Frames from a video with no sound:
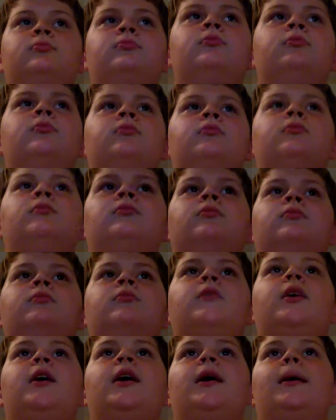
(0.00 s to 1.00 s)
Me?
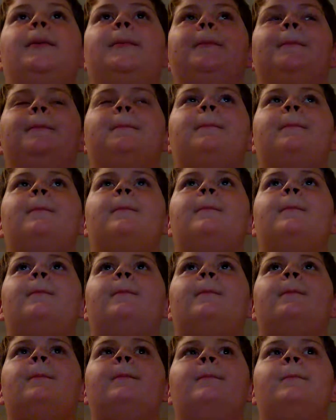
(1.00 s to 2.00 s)
Yeah.
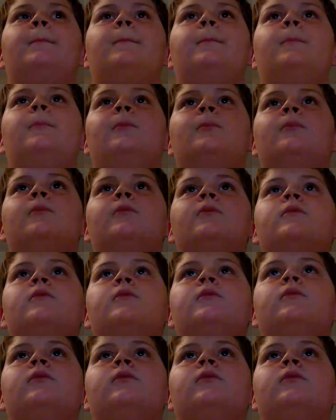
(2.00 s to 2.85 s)
That's a golden helmet.